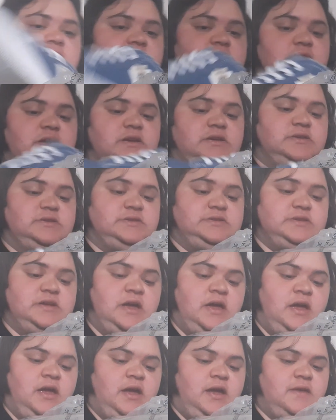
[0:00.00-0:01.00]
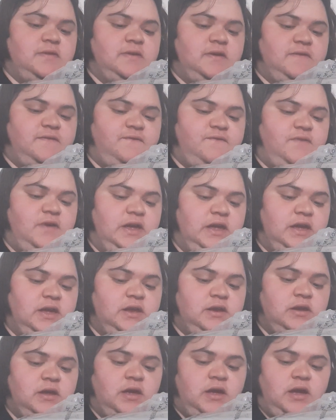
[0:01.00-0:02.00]
these. And they
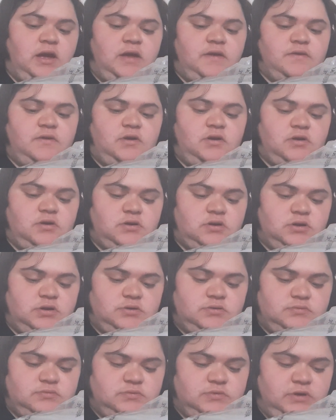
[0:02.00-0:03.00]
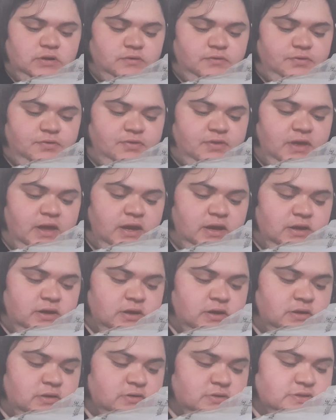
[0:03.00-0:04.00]
fit and they're they're thick.
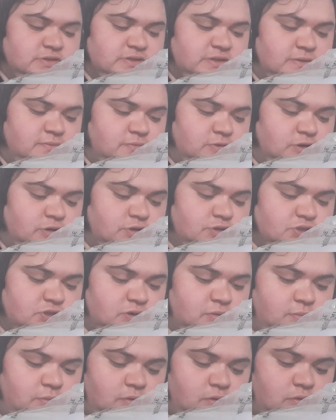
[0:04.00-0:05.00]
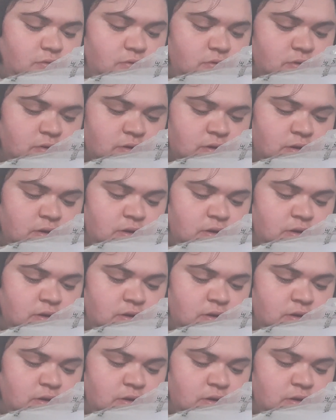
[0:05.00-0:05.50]
It's even steam cushionable.